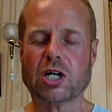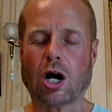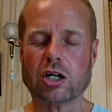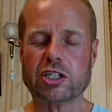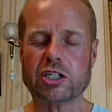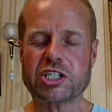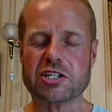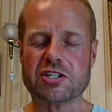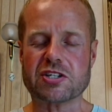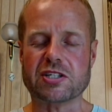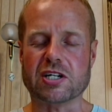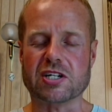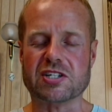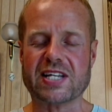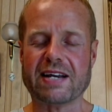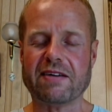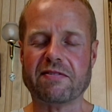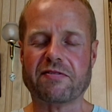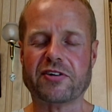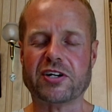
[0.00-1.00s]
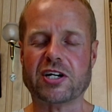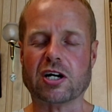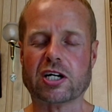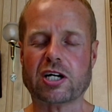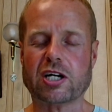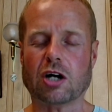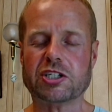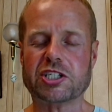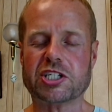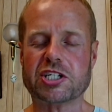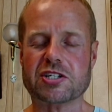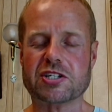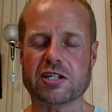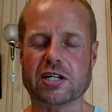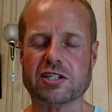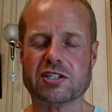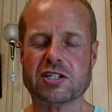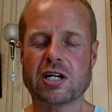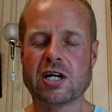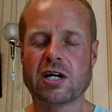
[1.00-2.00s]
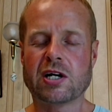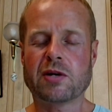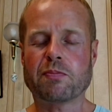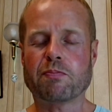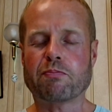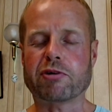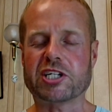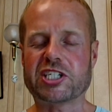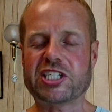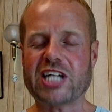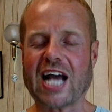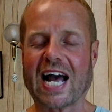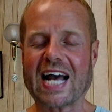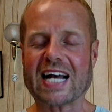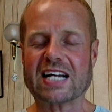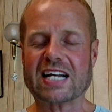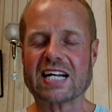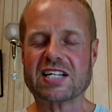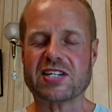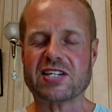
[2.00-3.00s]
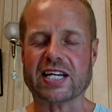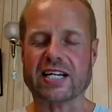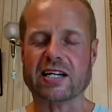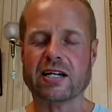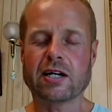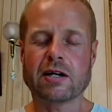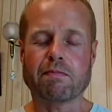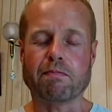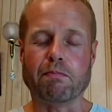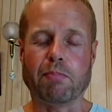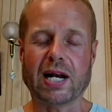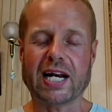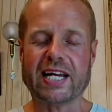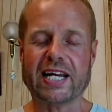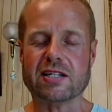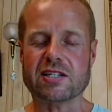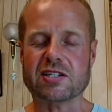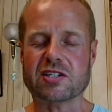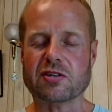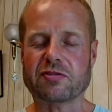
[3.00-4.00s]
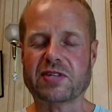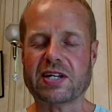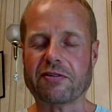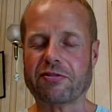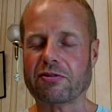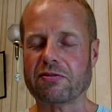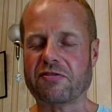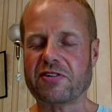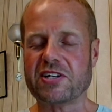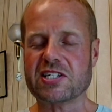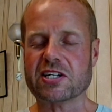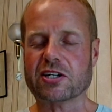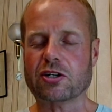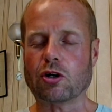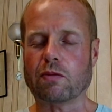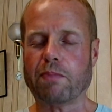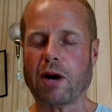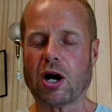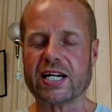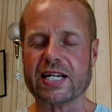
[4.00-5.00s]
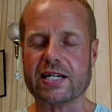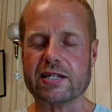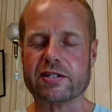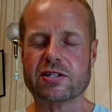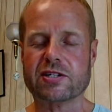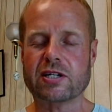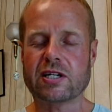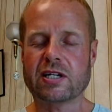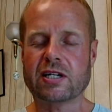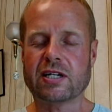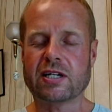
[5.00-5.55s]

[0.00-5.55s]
consciousness, infinite consciousness, projecting billions of different physical bodies